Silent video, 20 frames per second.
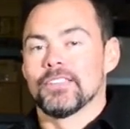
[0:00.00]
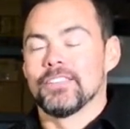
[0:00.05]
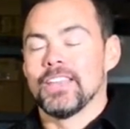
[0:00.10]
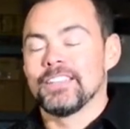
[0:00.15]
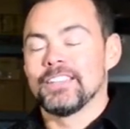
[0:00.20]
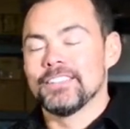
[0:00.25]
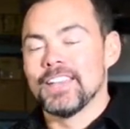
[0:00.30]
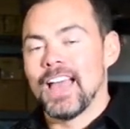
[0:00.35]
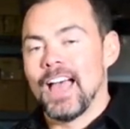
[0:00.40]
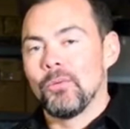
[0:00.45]
And
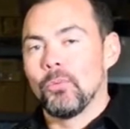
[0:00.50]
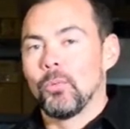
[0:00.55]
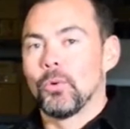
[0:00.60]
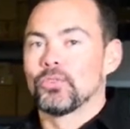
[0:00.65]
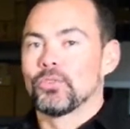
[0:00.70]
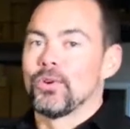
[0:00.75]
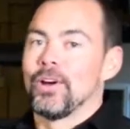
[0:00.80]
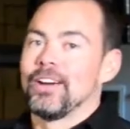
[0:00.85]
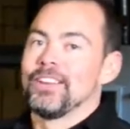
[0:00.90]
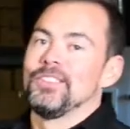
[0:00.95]
that's not what we're
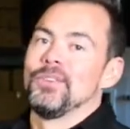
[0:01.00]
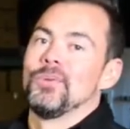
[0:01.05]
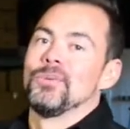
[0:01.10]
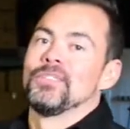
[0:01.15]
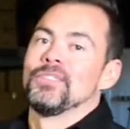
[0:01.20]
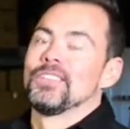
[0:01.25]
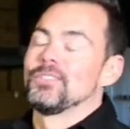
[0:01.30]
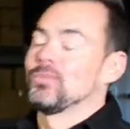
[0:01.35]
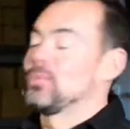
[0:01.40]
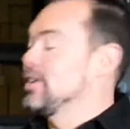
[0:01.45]
trying to do
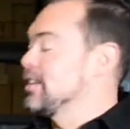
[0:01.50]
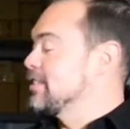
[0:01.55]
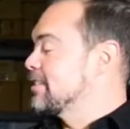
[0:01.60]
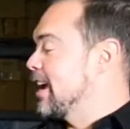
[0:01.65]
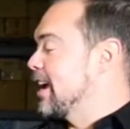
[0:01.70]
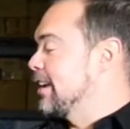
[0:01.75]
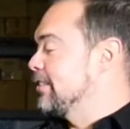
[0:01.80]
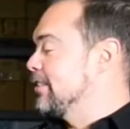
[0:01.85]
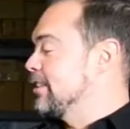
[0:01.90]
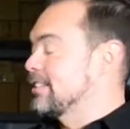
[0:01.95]
with this. We
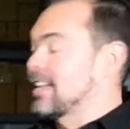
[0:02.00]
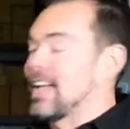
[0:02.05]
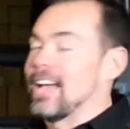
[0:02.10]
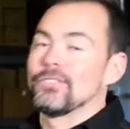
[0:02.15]
designed this to